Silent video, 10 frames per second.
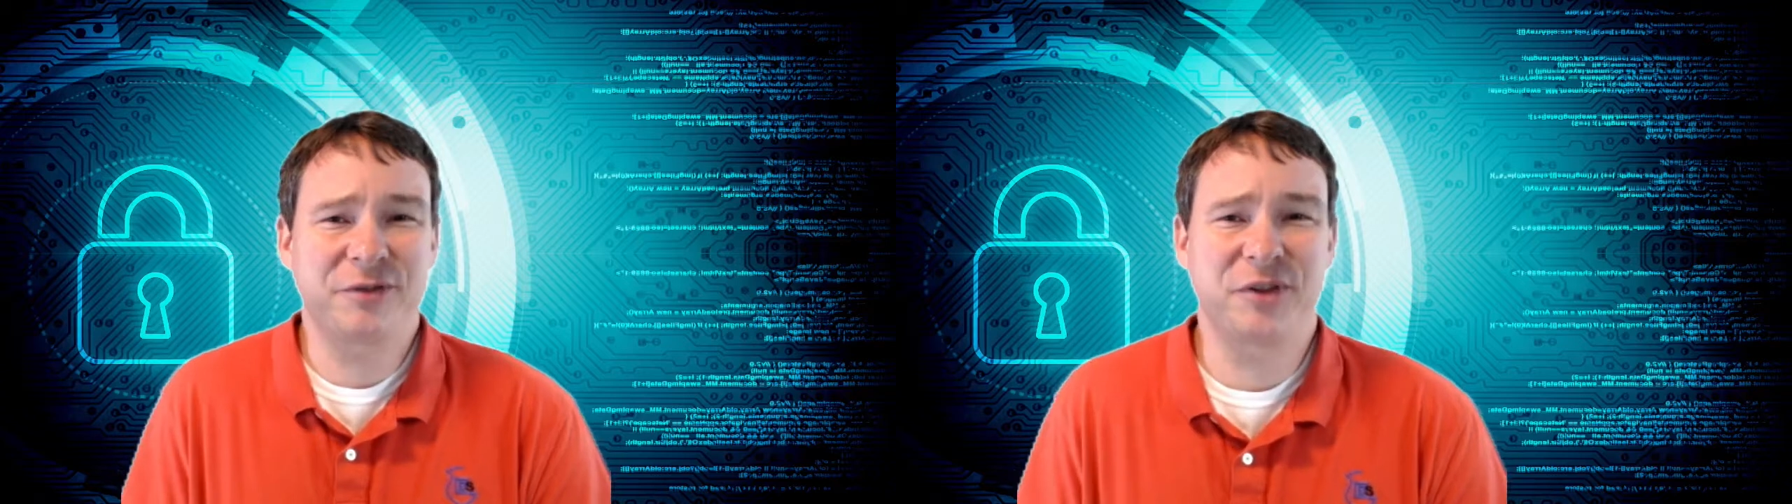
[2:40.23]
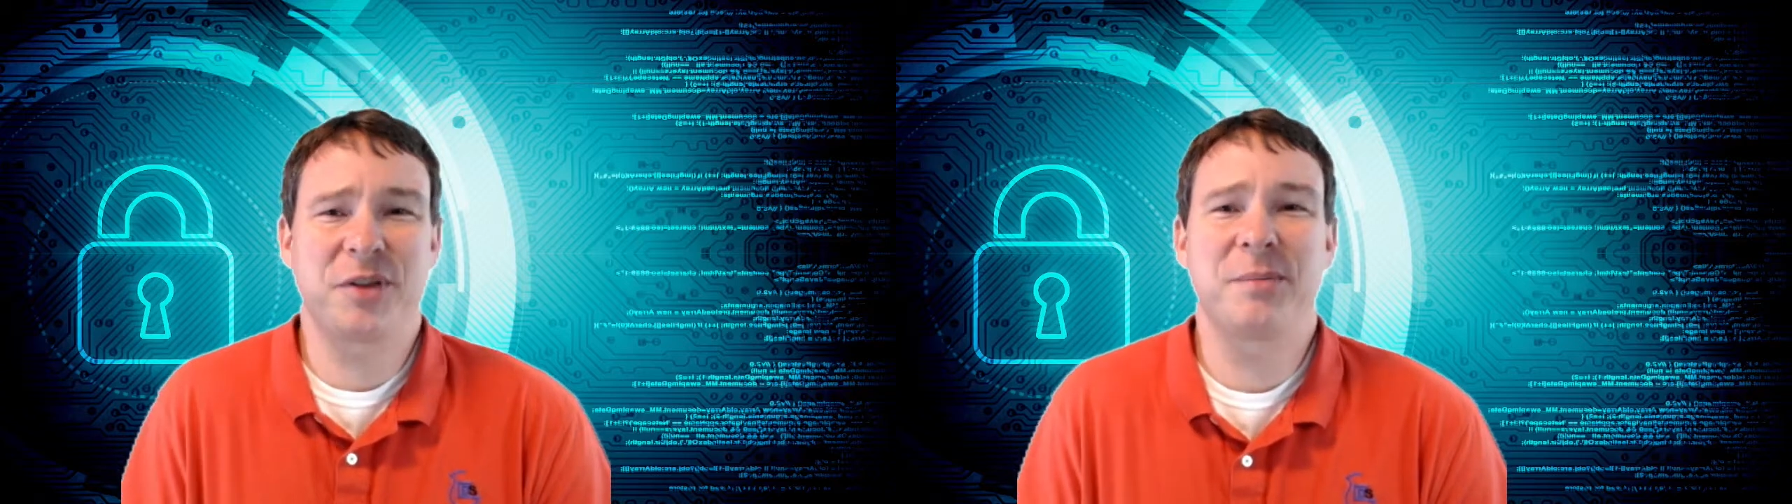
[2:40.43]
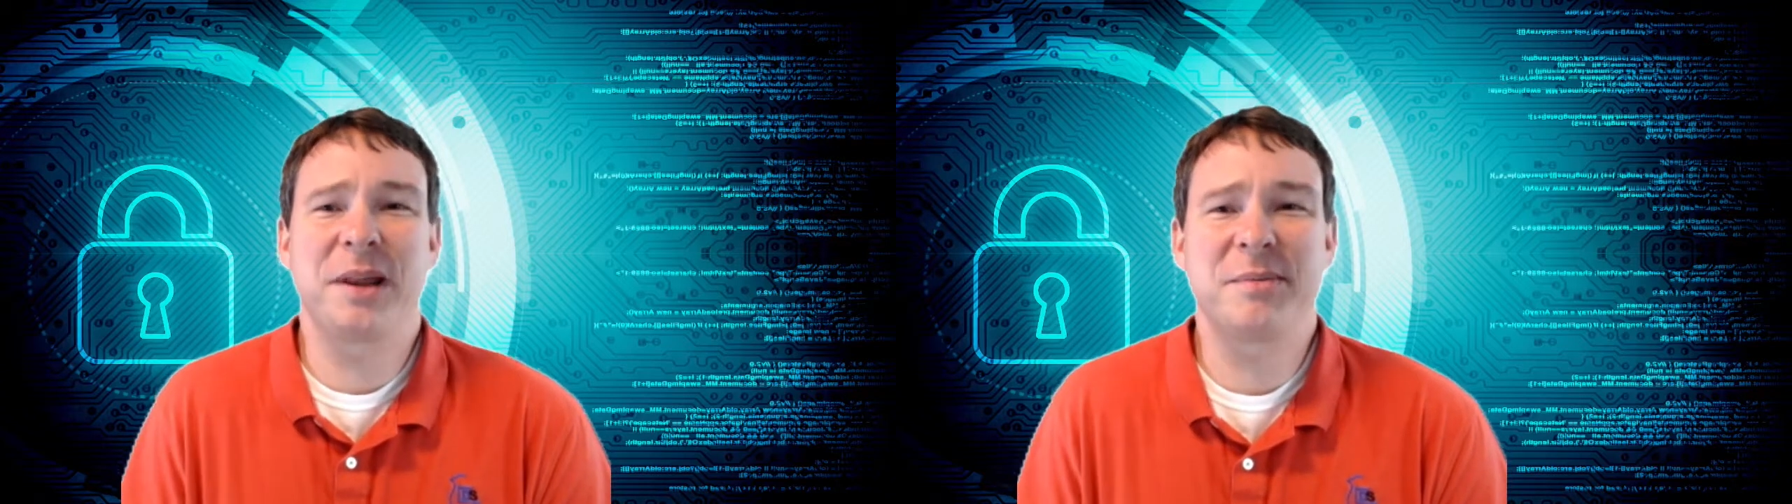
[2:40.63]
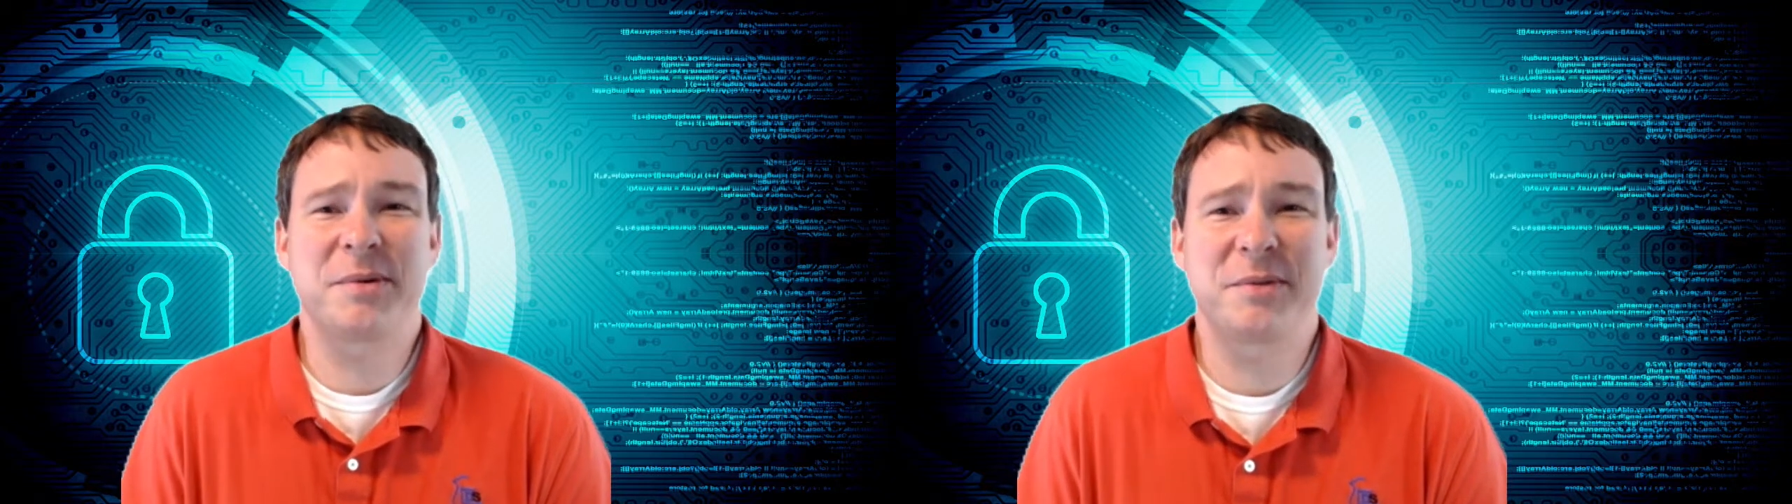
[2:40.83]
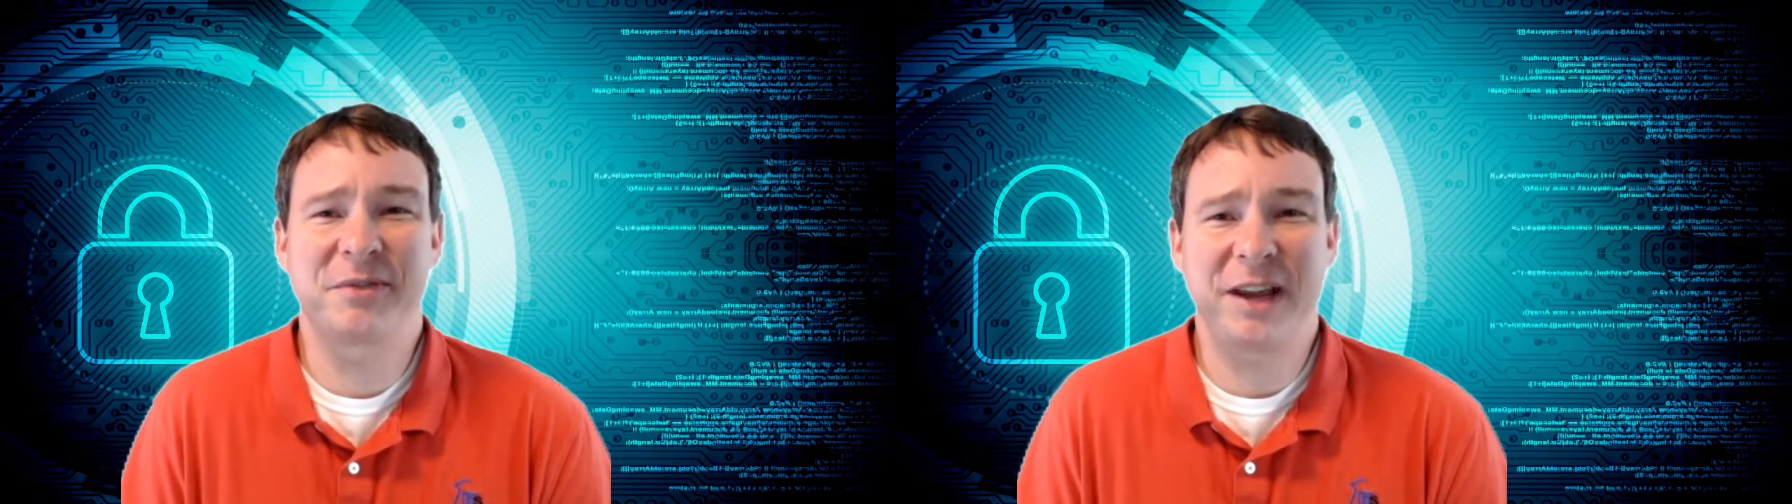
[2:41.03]
for the
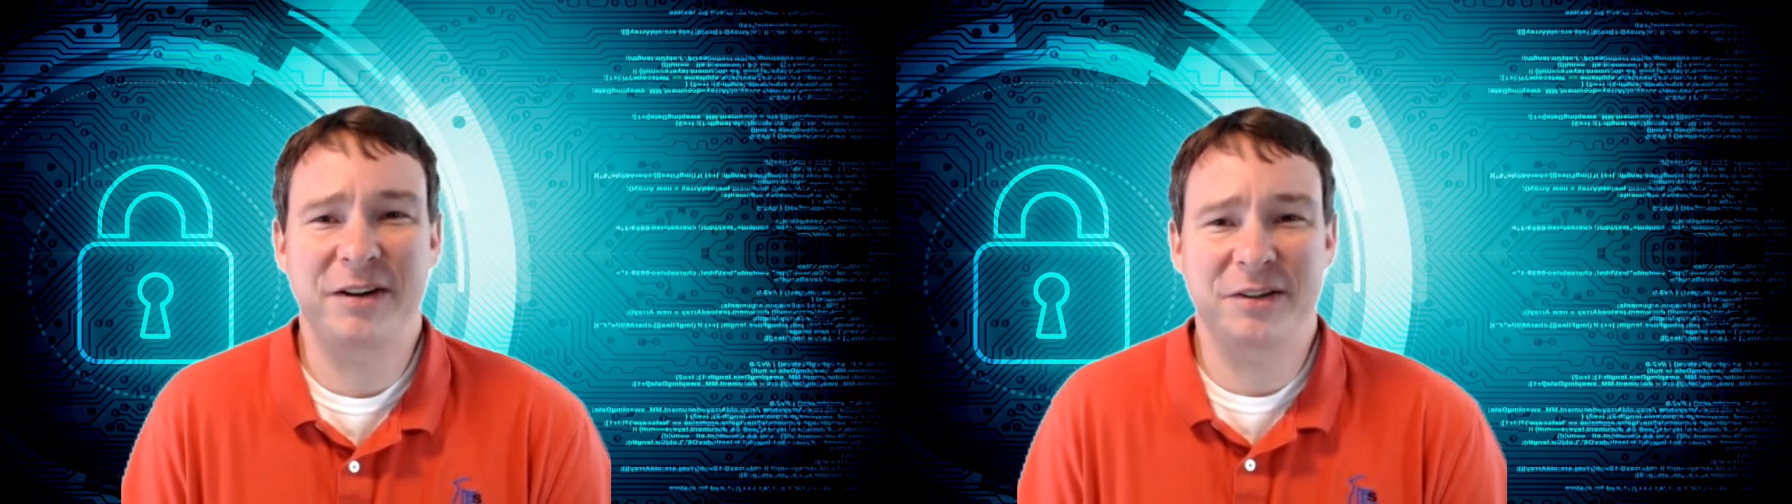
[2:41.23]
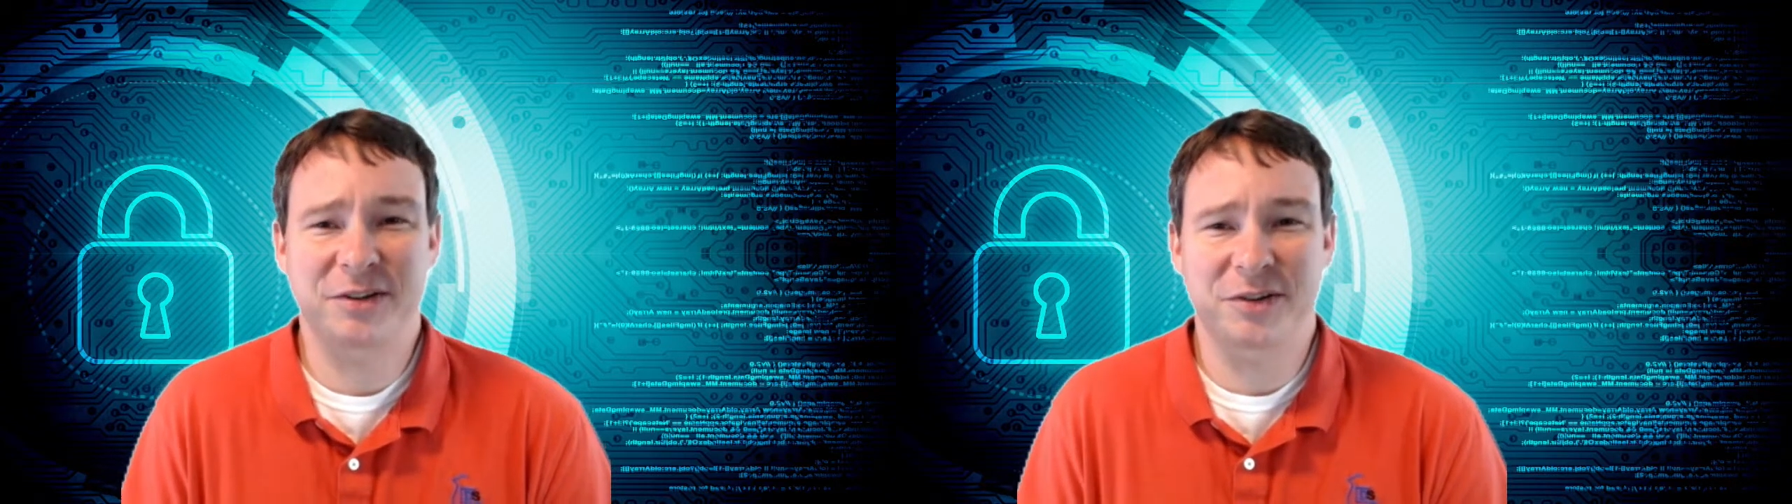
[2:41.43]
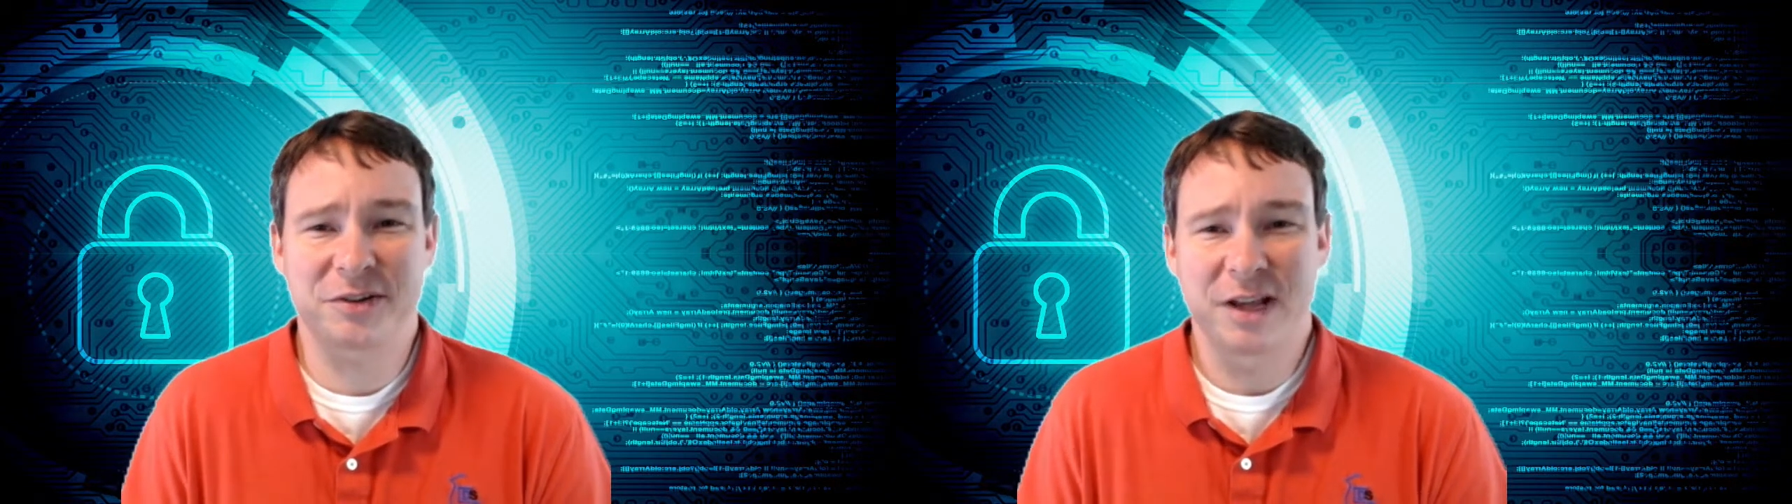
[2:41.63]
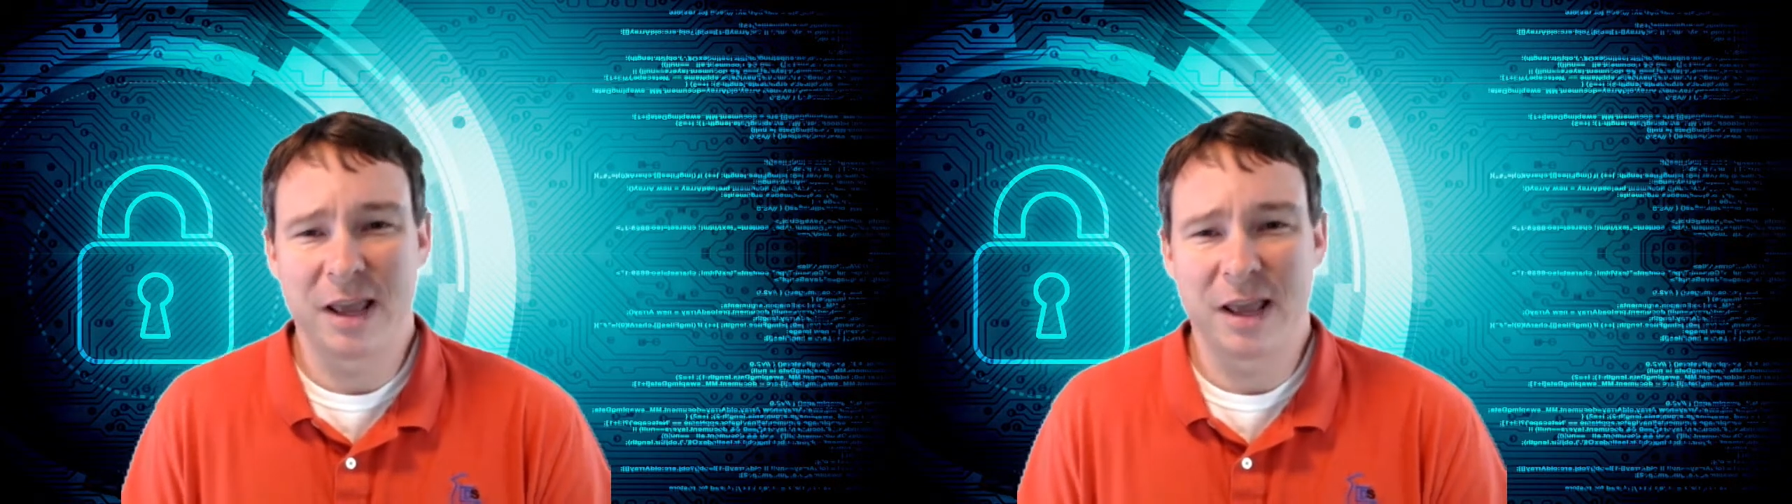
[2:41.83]
minimum of characters.